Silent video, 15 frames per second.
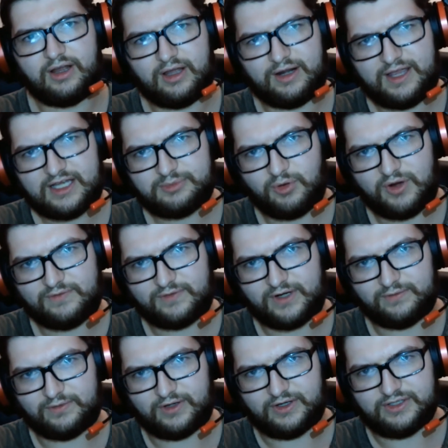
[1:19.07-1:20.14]
an
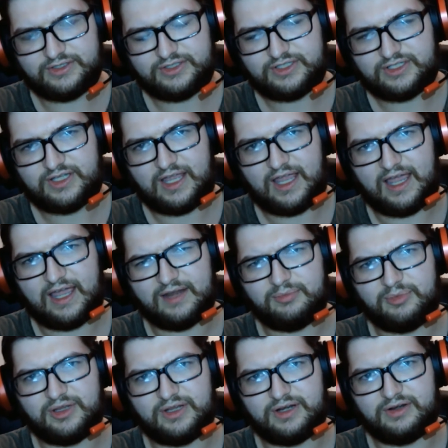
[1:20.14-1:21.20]
ex-boyfriend of hers had
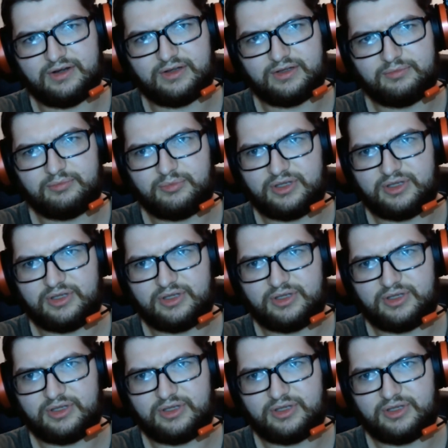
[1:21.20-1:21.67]
been